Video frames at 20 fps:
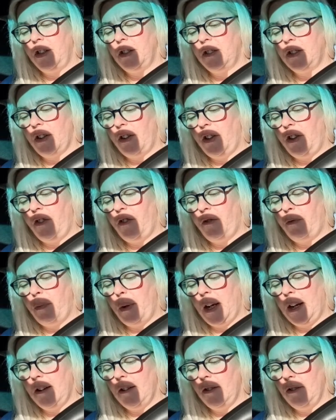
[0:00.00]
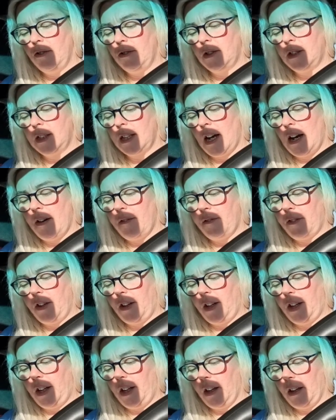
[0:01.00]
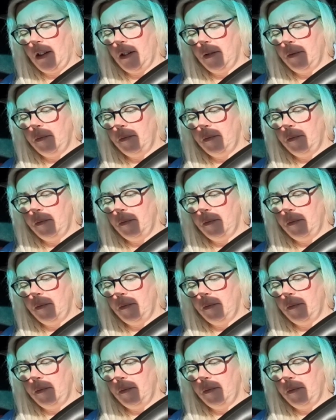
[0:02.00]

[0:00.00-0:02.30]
So you've been looked after here.